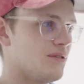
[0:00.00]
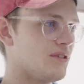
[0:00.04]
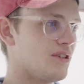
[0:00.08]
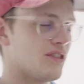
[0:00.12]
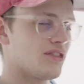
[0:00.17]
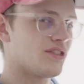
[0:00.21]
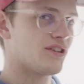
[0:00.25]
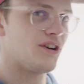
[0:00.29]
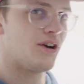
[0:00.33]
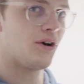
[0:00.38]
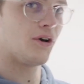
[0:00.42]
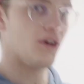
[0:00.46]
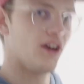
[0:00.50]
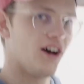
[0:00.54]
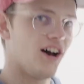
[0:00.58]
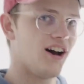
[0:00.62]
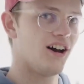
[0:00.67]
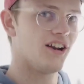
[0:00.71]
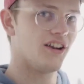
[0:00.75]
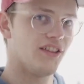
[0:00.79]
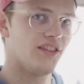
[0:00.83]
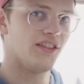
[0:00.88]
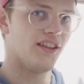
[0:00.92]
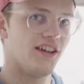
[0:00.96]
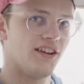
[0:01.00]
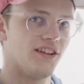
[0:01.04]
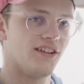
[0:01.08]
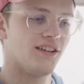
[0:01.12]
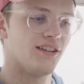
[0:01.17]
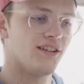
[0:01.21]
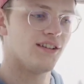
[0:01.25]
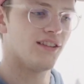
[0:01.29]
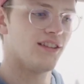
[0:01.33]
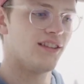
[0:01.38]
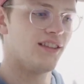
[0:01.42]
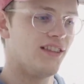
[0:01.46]
We could throw it on and then
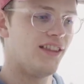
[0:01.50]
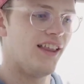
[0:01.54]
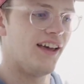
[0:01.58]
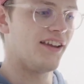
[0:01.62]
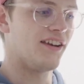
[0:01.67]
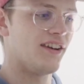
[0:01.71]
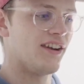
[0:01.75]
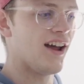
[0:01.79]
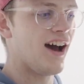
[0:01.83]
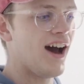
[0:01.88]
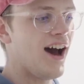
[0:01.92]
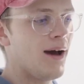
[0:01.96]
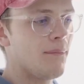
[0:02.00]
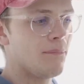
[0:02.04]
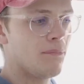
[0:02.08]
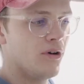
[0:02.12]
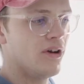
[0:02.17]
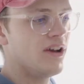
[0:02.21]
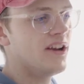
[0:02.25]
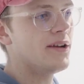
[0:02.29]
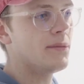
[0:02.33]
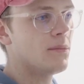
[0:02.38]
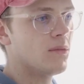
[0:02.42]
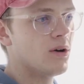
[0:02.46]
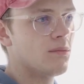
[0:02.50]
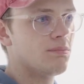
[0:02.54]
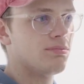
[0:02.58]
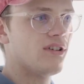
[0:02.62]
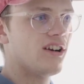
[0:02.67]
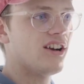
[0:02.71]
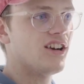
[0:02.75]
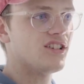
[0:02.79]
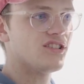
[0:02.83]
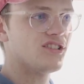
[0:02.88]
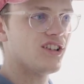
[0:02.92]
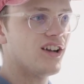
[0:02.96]
like not put any more
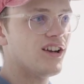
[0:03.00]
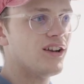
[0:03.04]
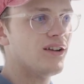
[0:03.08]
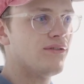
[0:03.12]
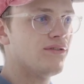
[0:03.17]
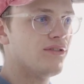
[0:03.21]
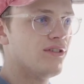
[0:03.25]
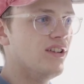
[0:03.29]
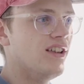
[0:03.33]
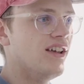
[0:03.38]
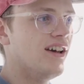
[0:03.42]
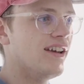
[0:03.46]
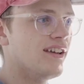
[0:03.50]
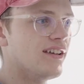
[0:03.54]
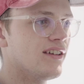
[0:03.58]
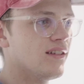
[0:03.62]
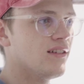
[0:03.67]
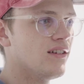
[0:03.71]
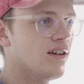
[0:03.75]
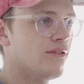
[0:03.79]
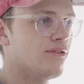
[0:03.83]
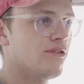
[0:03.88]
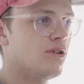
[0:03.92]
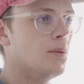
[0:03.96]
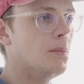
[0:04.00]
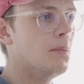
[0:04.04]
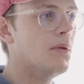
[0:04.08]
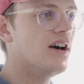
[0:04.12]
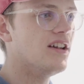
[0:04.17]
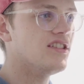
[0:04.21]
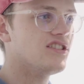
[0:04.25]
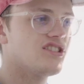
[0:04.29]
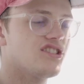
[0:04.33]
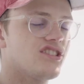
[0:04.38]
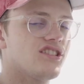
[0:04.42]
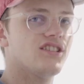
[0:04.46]
product on it for like a few
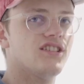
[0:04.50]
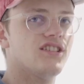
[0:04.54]
months.